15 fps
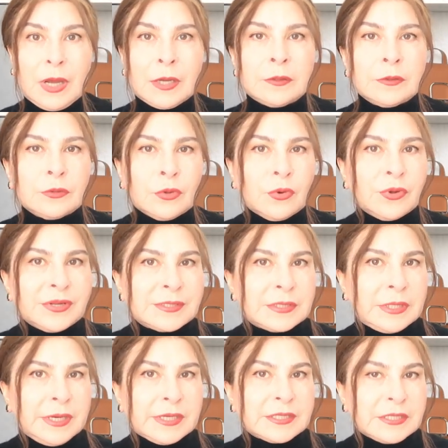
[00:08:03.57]
i don't know
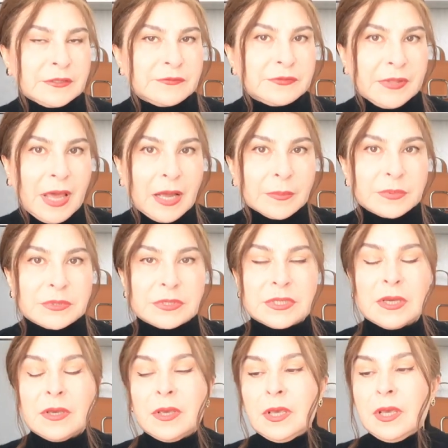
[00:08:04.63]
restricting flaps
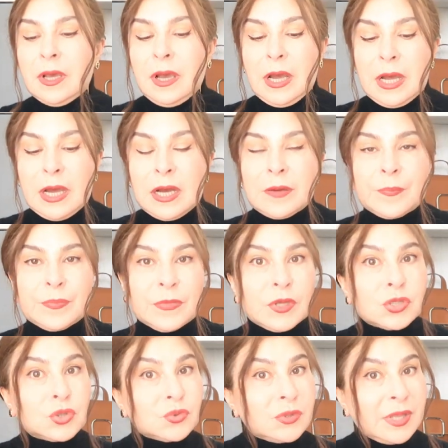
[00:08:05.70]
um,
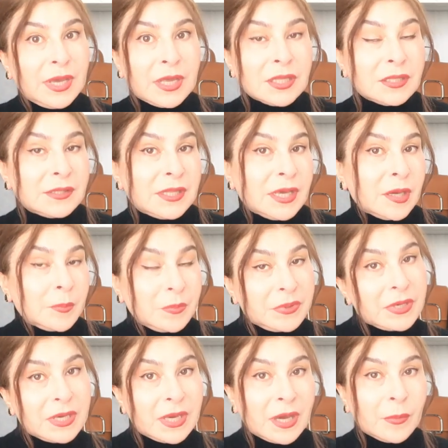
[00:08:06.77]
so then the
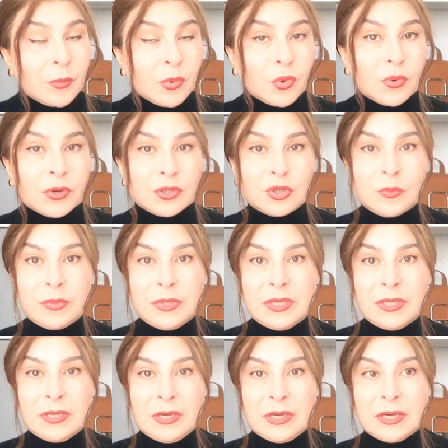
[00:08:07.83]
pm going to
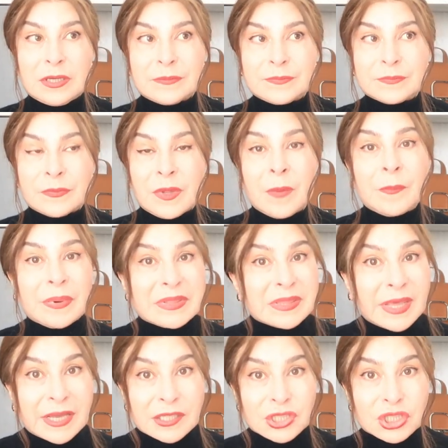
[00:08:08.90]
be um,
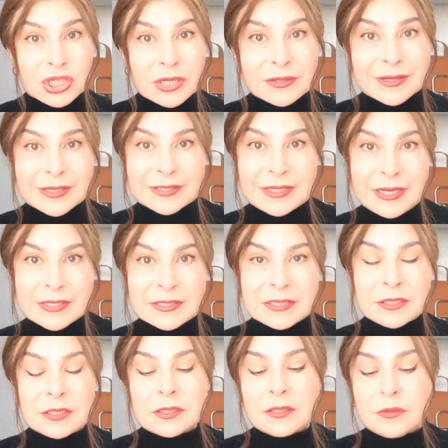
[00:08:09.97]
potential
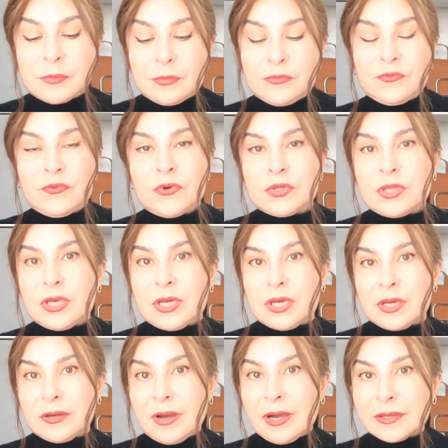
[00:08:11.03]
contester for
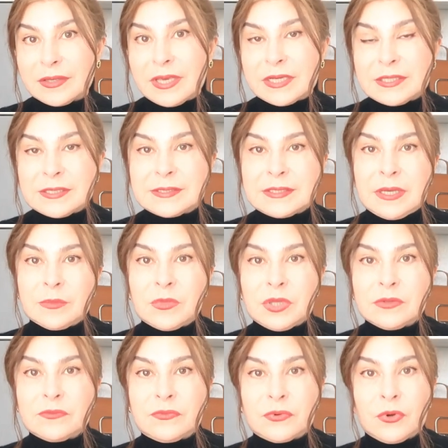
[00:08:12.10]
the getting
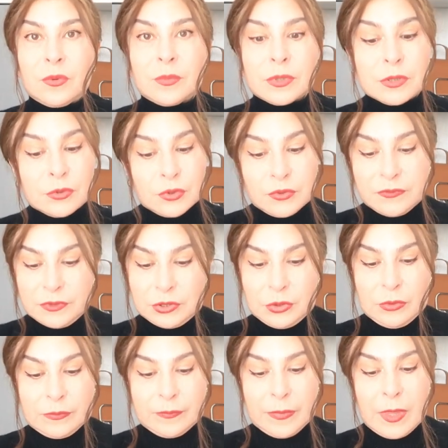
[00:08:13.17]
something from louis
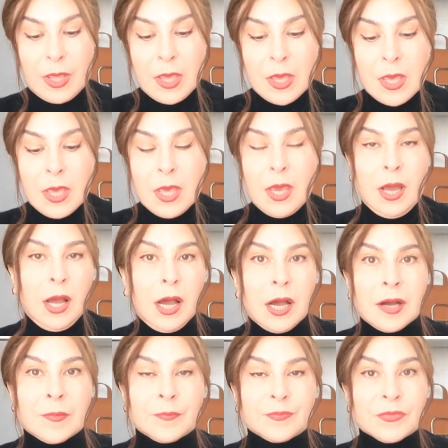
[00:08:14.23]
vuitton
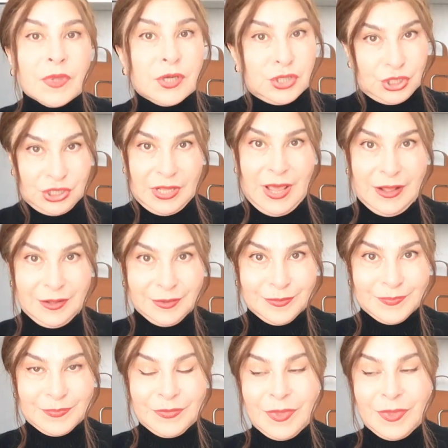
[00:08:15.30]
um, chanel